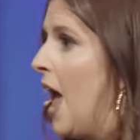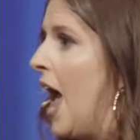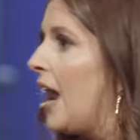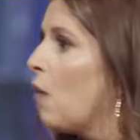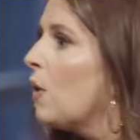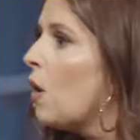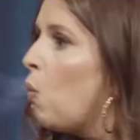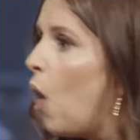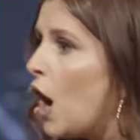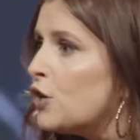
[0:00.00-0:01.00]
And I want to
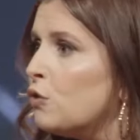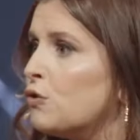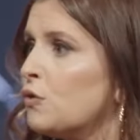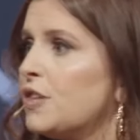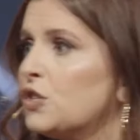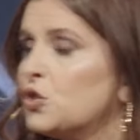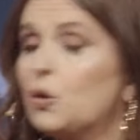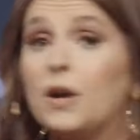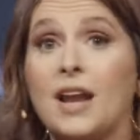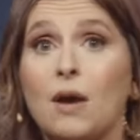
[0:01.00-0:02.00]
walk you through this
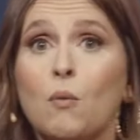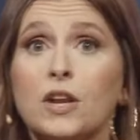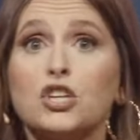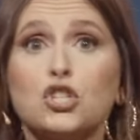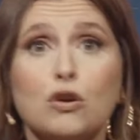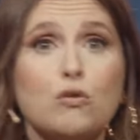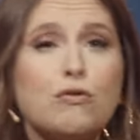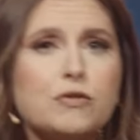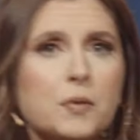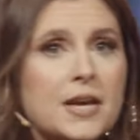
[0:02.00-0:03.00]
story, and I want to show you
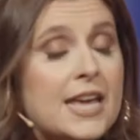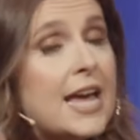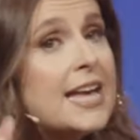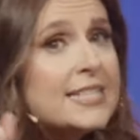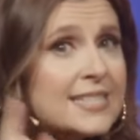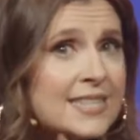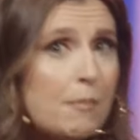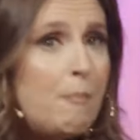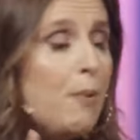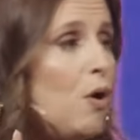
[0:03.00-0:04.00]
3
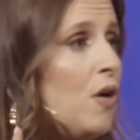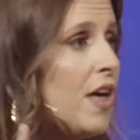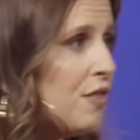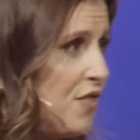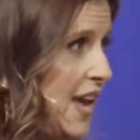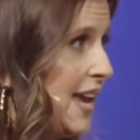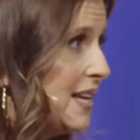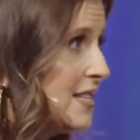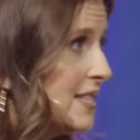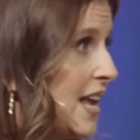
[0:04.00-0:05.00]
simple
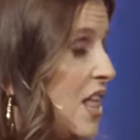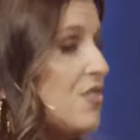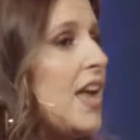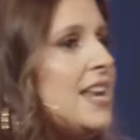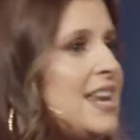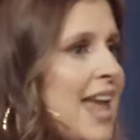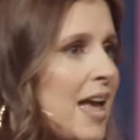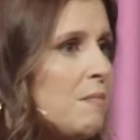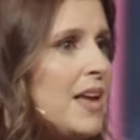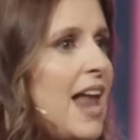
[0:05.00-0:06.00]
things that
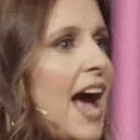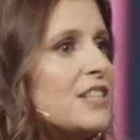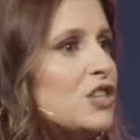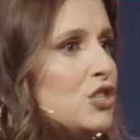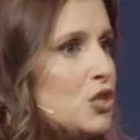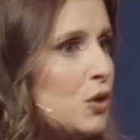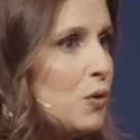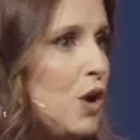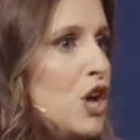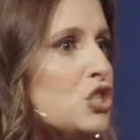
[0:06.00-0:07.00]
Naaman had to
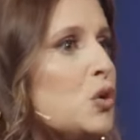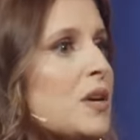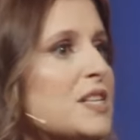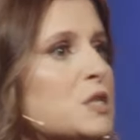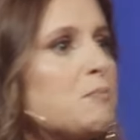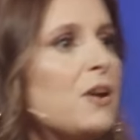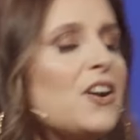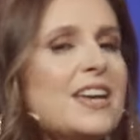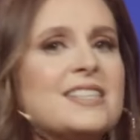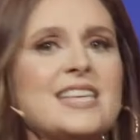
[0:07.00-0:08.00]
do to
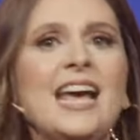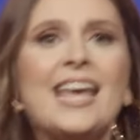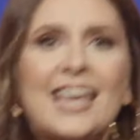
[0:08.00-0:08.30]
experience